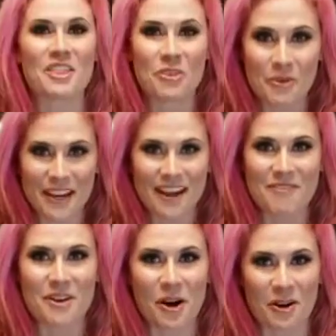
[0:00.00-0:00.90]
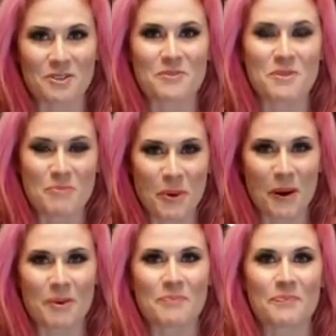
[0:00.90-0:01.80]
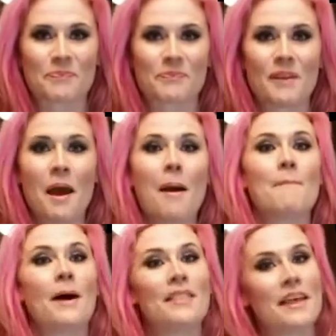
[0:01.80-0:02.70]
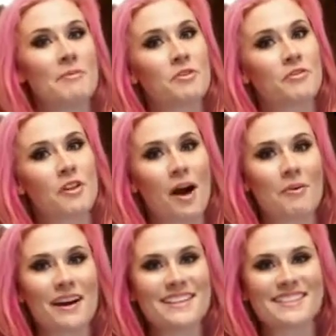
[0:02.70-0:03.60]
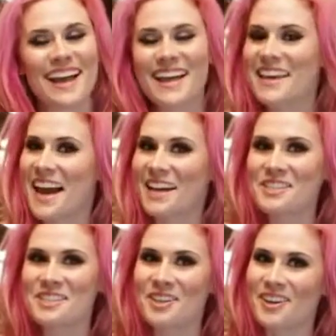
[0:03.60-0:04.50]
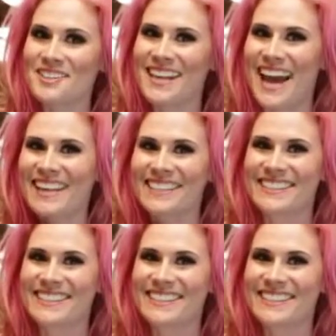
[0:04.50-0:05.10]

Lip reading: 3 of the cards from the board. Button then move clockwise, and the action starts again.